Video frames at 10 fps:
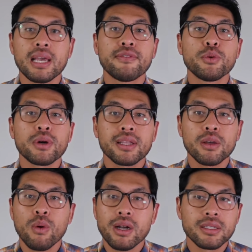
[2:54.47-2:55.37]
If you work at
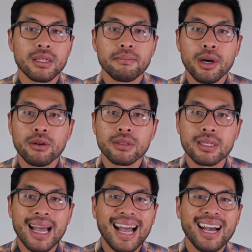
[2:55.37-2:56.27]
the Washington
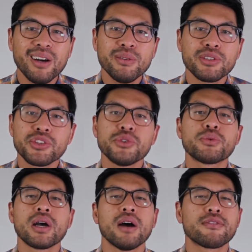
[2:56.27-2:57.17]
Post, how do you
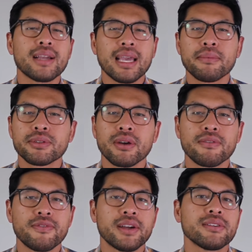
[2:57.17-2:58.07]
cover Amazon
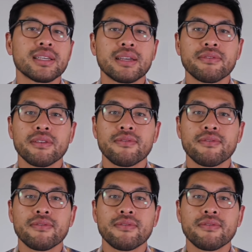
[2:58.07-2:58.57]
fairly given the